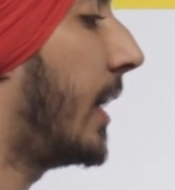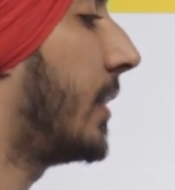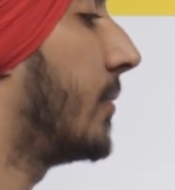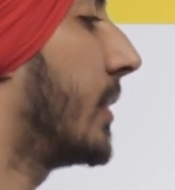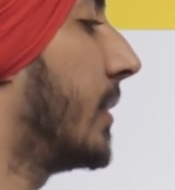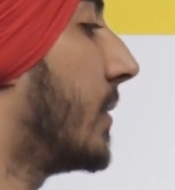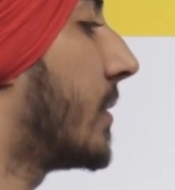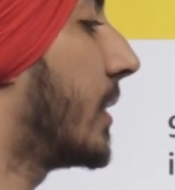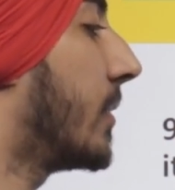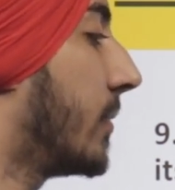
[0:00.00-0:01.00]
And you can even
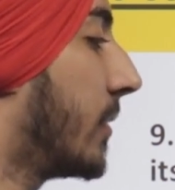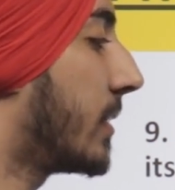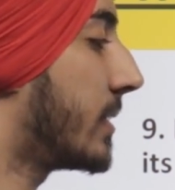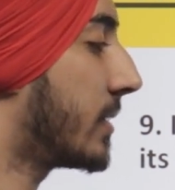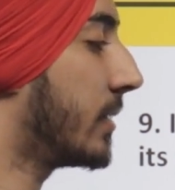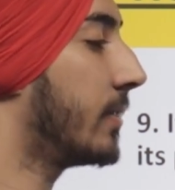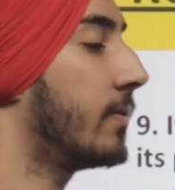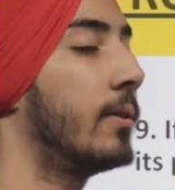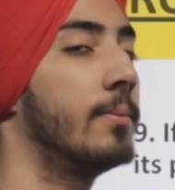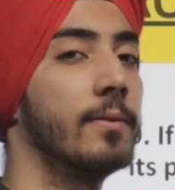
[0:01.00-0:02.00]
write down your answer in the
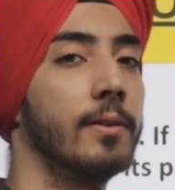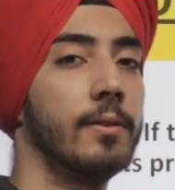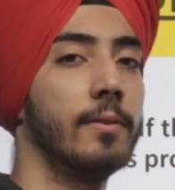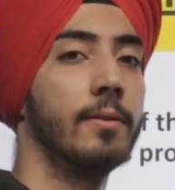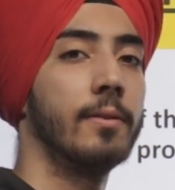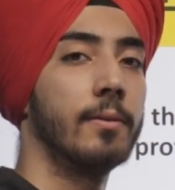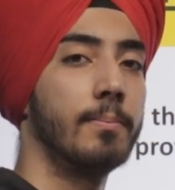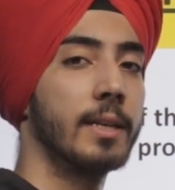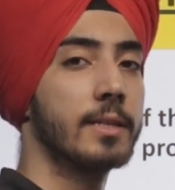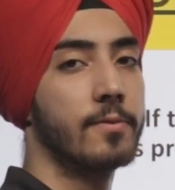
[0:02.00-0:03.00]
form of a
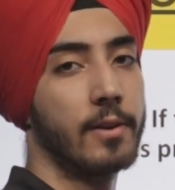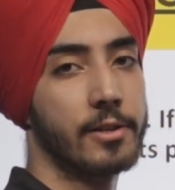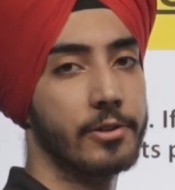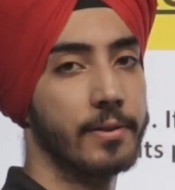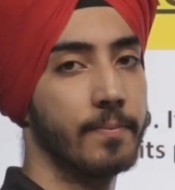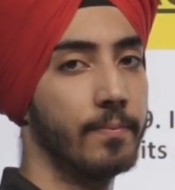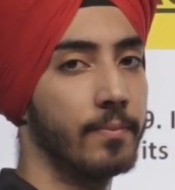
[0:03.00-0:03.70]
mixed fraction.